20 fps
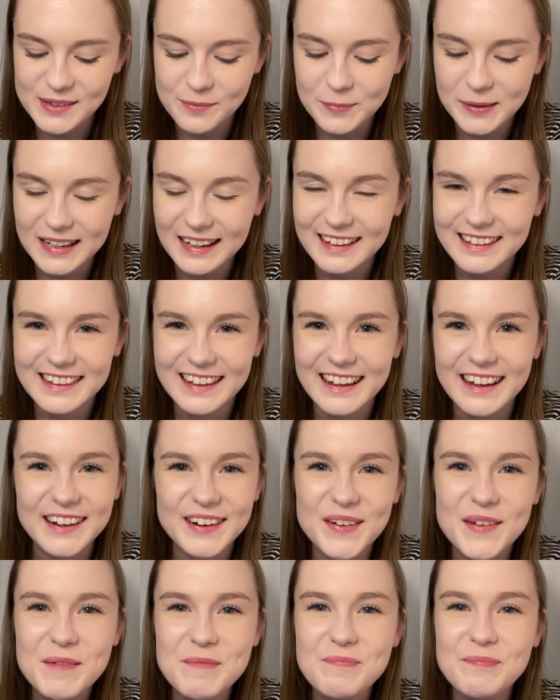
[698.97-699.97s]
something like
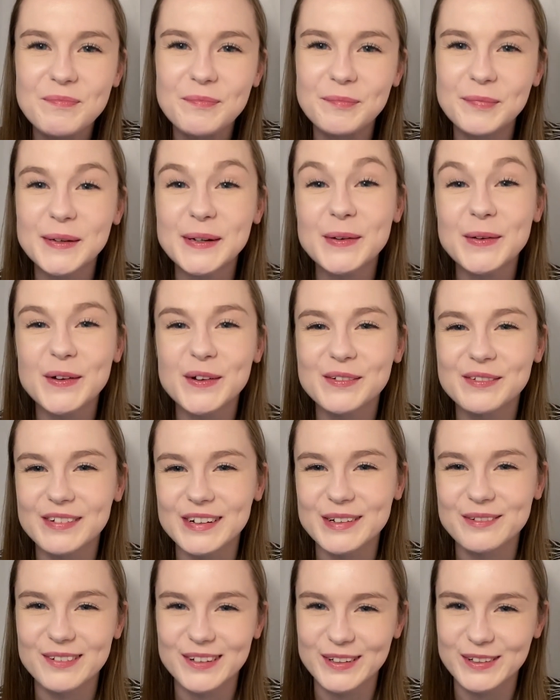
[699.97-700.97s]
that. But her
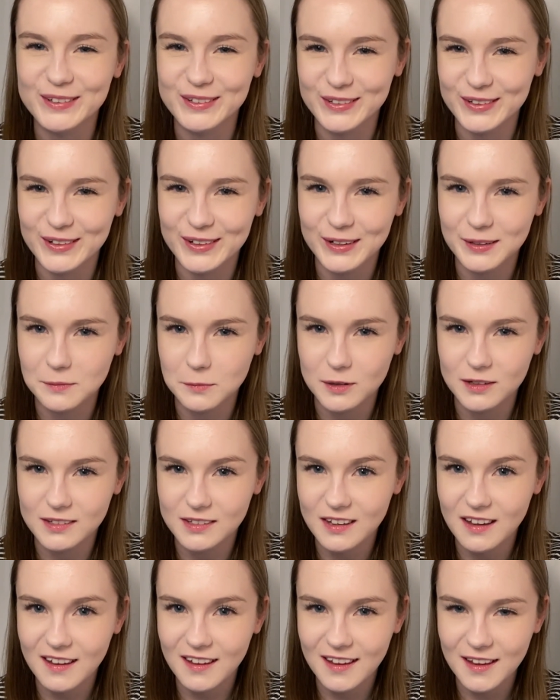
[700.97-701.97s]
favorite dessert
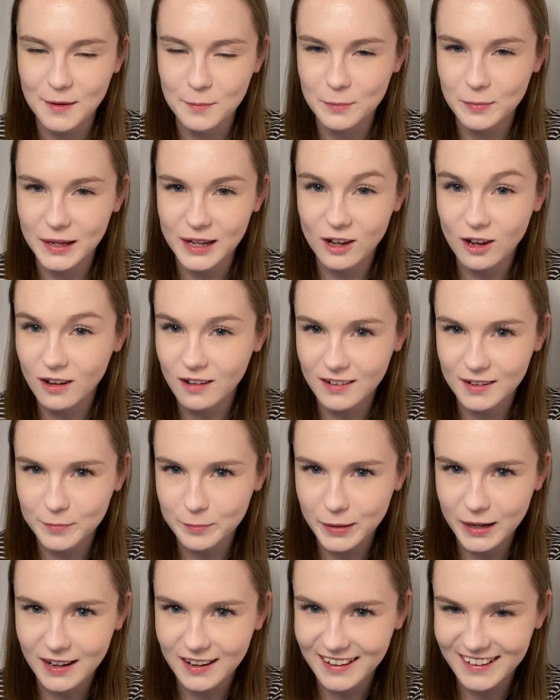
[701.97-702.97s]
was
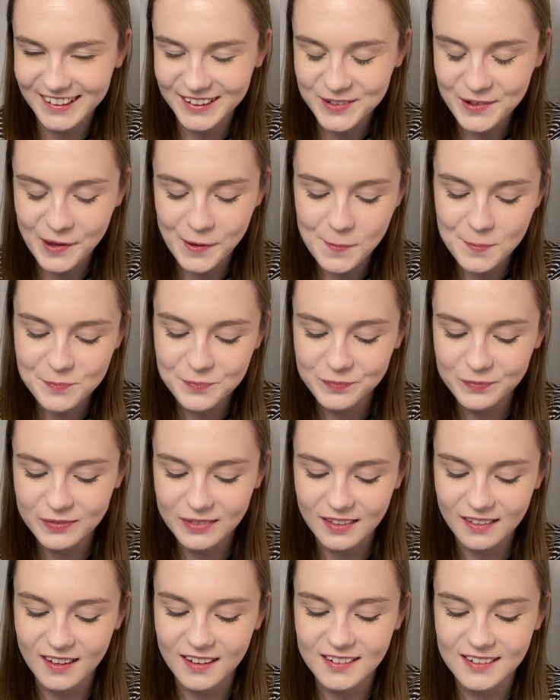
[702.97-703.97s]
pecan pie,
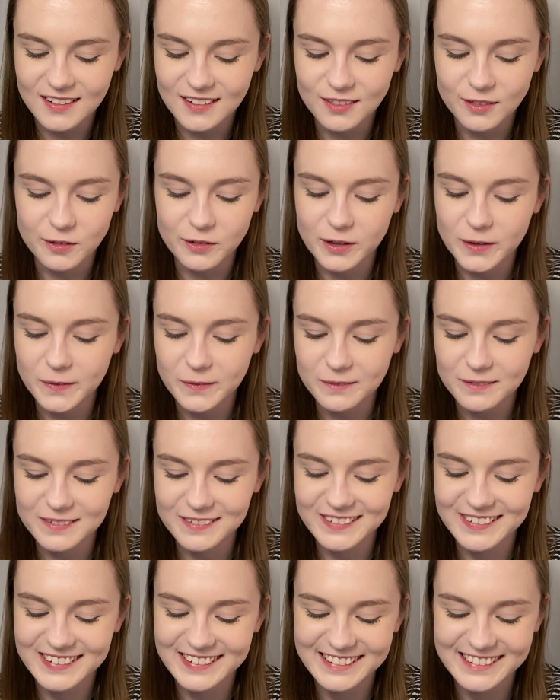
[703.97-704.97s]
and I thought it
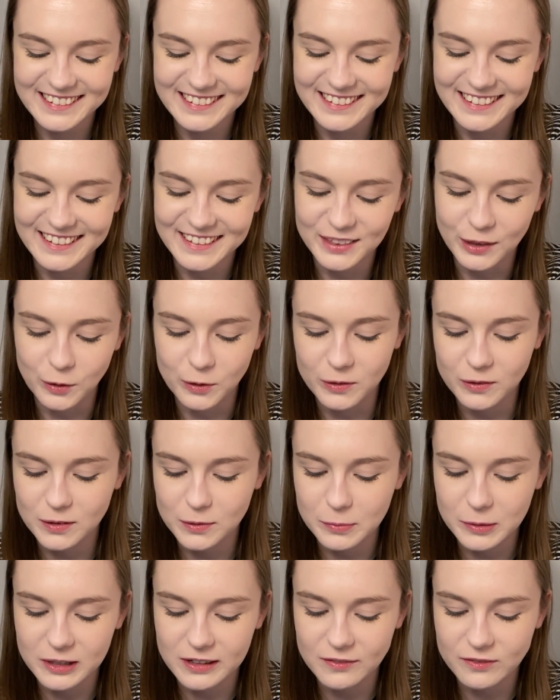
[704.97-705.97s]

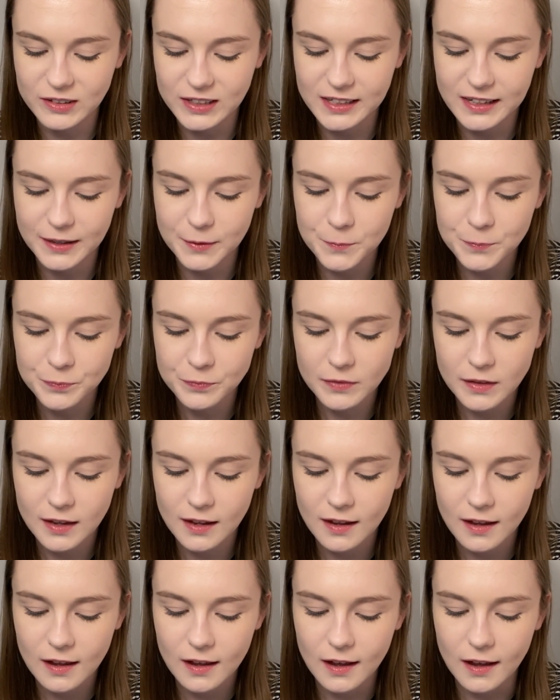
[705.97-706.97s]
was pretty funny.
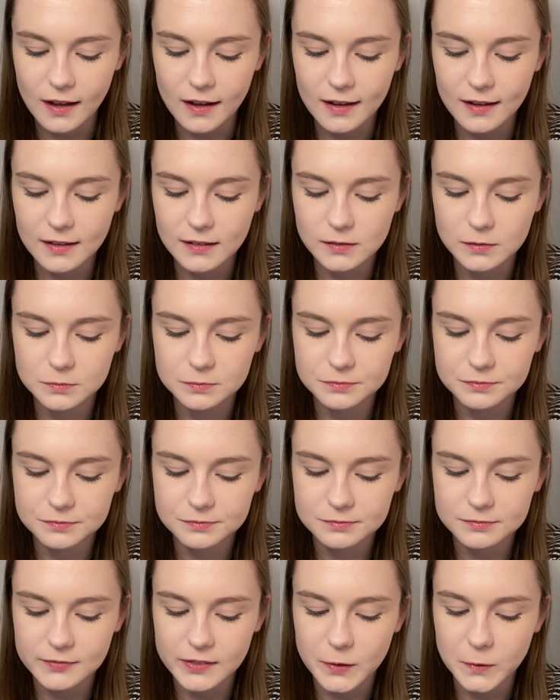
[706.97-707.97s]
I
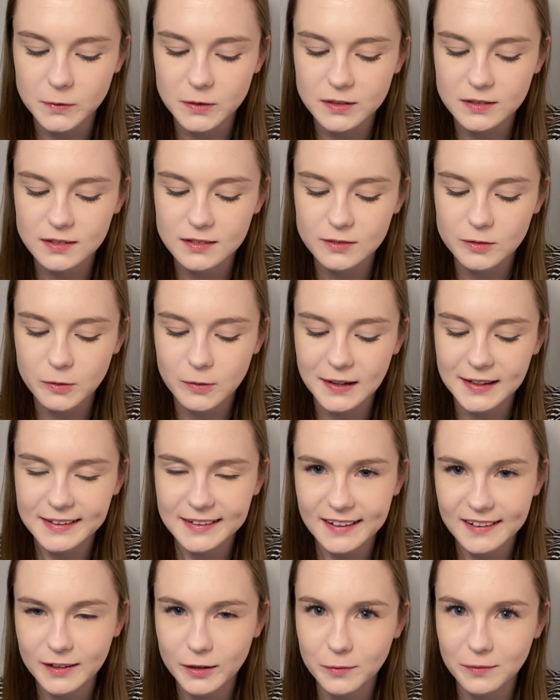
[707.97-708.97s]
was
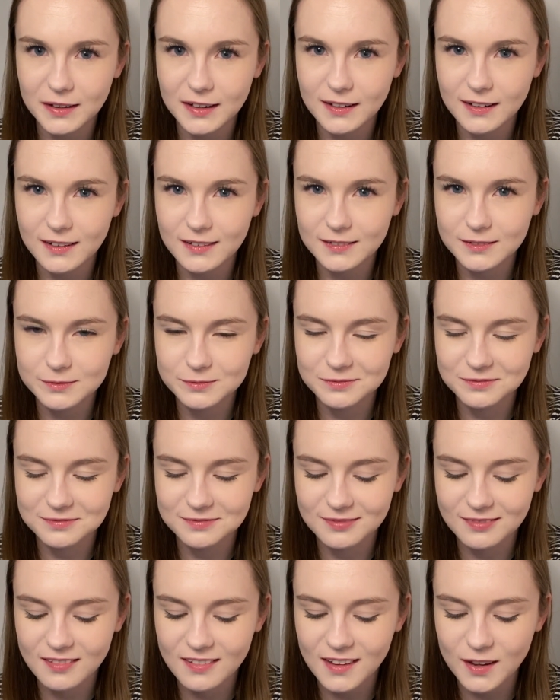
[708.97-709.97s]
quite young when I
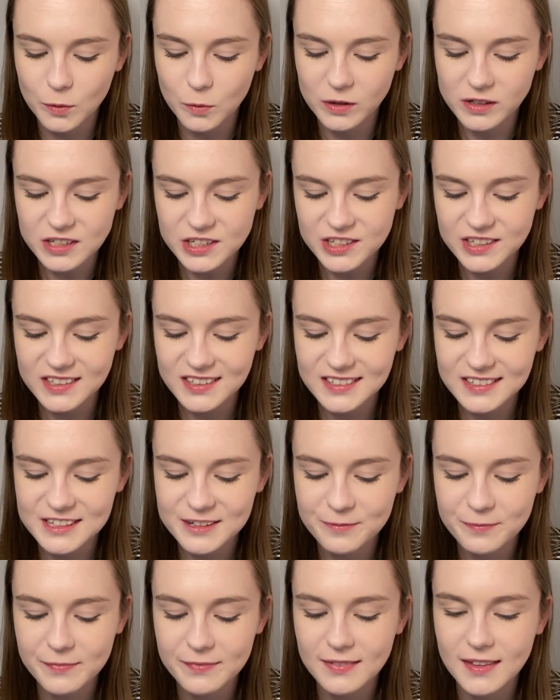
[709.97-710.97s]
watched
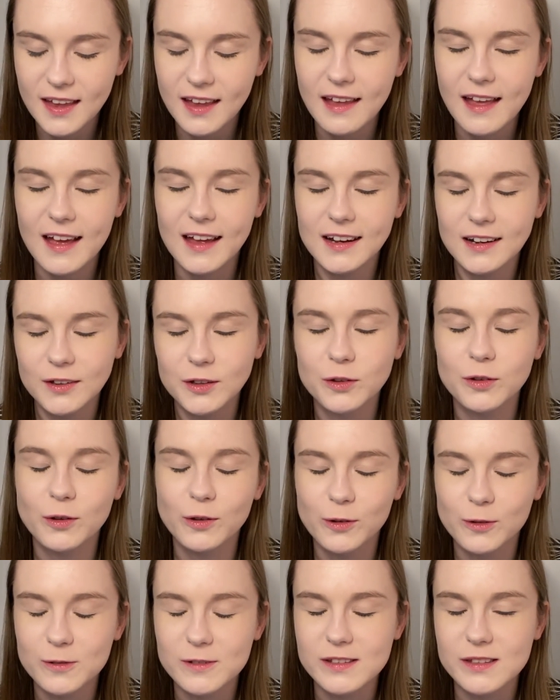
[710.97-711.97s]
it, and I
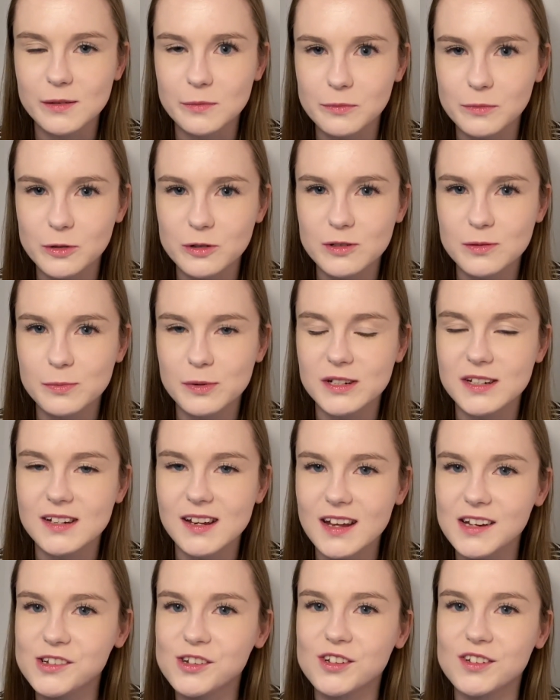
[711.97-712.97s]
thought it was the most
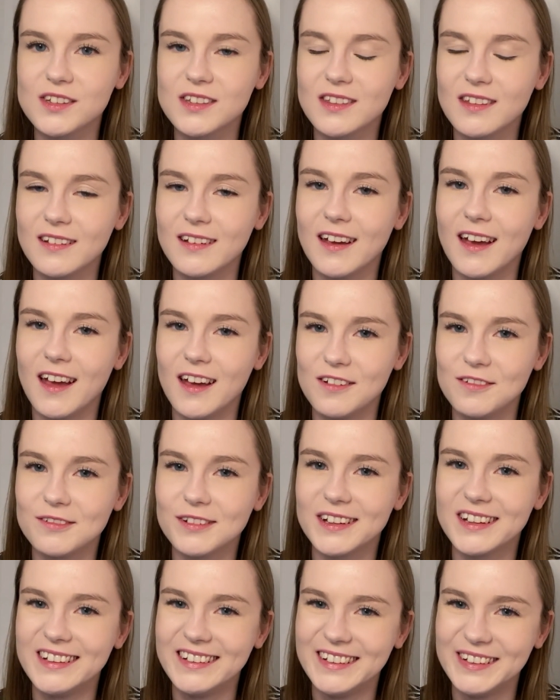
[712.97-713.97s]
pretentious thing
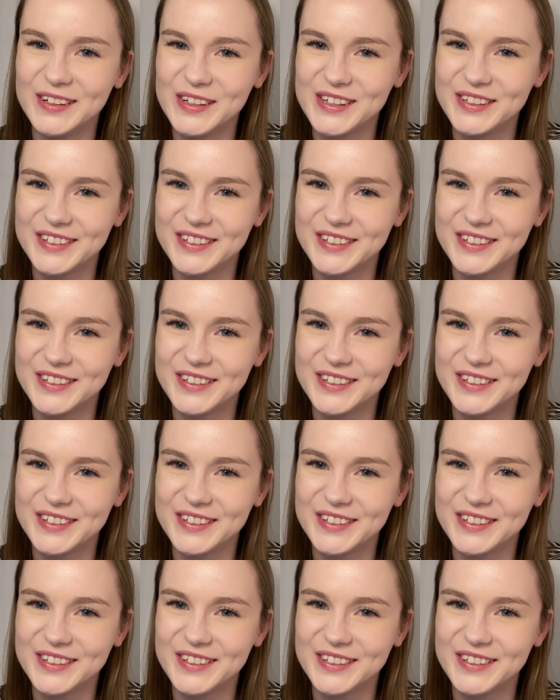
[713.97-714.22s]
ever